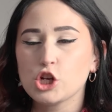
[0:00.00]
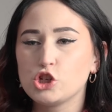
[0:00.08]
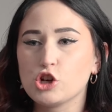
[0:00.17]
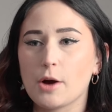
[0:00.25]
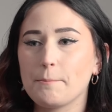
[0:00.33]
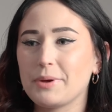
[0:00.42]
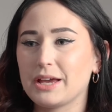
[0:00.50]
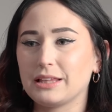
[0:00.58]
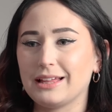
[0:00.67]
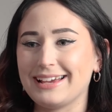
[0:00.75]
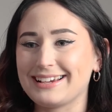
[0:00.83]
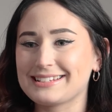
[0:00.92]
jumping
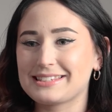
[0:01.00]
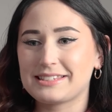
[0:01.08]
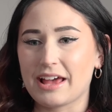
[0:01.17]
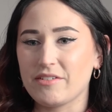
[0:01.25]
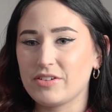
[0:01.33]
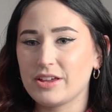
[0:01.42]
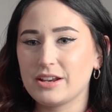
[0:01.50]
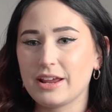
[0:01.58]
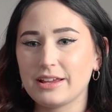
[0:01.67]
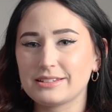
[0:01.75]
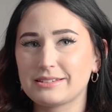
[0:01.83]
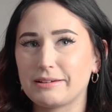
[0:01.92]
like 7
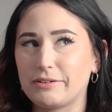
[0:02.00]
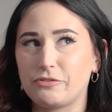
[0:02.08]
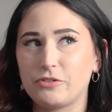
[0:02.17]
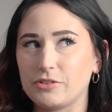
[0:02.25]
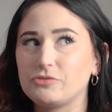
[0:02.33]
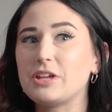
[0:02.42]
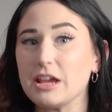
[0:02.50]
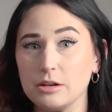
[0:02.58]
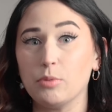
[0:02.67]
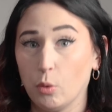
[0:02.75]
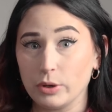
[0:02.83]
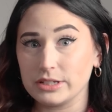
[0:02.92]
to
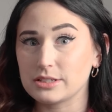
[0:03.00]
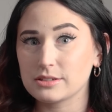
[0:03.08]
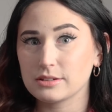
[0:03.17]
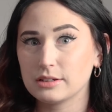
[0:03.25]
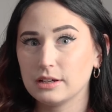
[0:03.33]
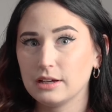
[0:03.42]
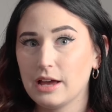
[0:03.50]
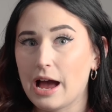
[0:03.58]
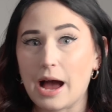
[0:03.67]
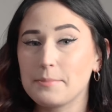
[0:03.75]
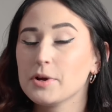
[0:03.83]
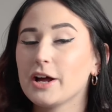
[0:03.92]
15 points.
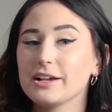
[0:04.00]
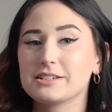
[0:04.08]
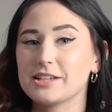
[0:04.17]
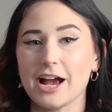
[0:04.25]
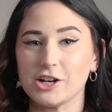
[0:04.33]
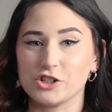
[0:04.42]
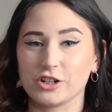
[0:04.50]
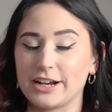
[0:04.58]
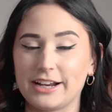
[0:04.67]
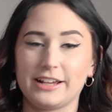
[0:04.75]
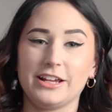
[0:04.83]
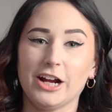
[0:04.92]
I'm not
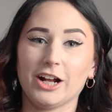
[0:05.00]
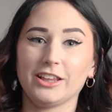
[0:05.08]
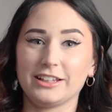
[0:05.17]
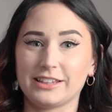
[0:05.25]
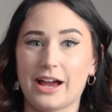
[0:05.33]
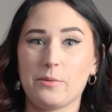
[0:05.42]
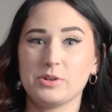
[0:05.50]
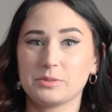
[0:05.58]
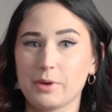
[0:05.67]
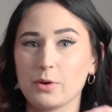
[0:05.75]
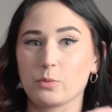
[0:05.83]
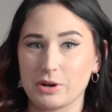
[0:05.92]
exaggerating here. Like, that was
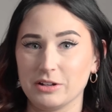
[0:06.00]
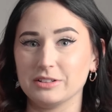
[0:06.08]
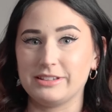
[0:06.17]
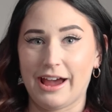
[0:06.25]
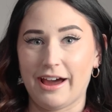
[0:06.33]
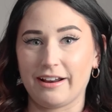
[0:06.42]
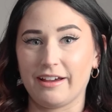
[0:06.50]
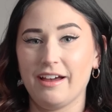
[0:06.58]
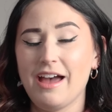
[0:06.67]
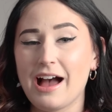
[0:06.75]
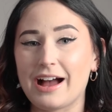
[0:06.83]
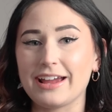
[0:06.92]
my real data.
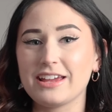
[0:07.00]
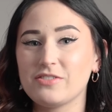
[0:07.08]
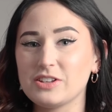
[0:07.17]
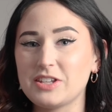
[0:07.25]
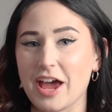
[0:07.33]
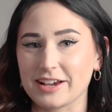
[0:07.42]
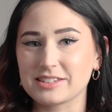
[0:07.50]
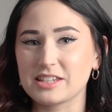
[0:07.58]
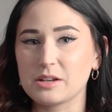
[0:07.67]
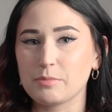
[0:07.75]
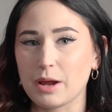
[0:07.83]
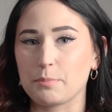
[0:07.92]
I even
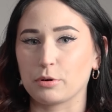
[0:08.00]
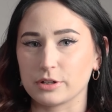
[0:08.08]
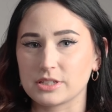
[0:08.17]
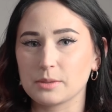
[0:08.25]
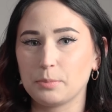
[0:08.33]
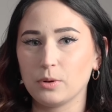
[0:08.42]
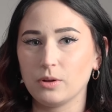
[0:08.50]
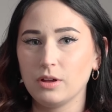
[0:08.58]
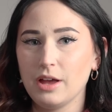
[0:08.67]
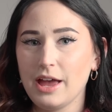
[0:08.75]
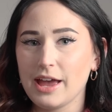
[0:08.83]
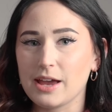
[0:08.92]
texted my
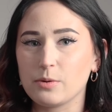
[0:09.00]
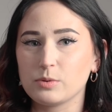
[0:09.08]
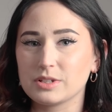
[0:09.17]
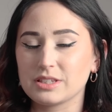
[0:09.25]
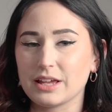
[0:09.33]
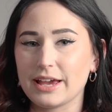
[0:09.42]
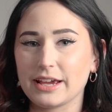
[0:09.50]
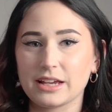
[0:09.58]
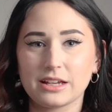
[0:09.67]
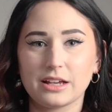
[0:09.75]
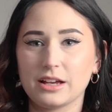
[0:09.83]
principal and was like